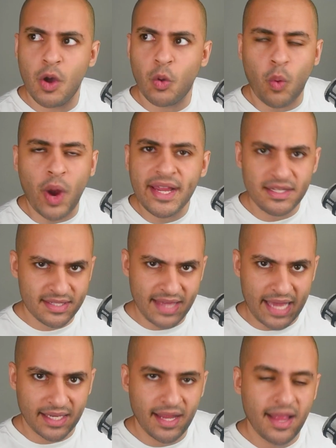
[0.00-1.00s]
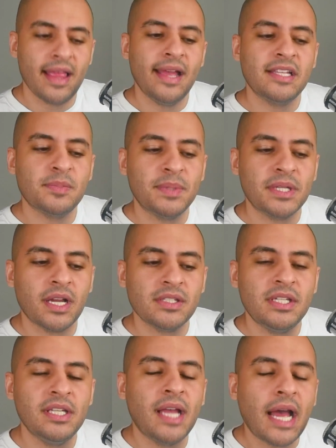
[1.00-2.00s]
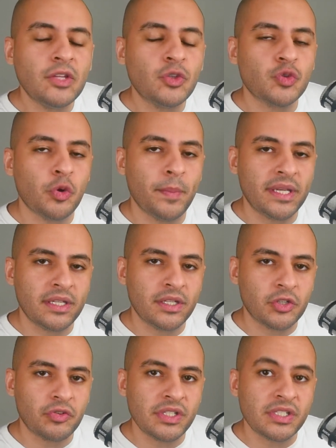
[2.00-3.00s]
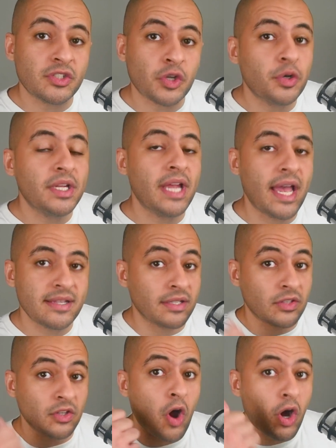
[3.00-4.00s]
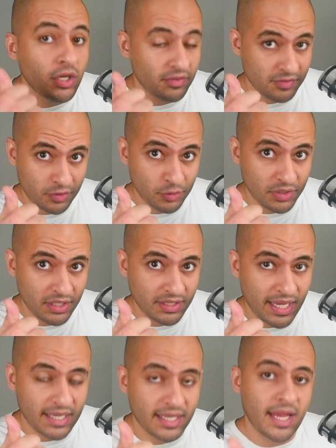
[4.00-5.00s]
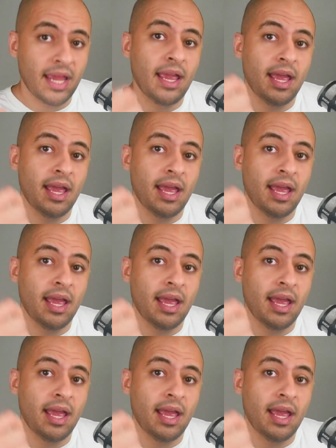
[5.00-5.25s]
Why is that? It's because he got so many degrees and so he has a ton of student debt.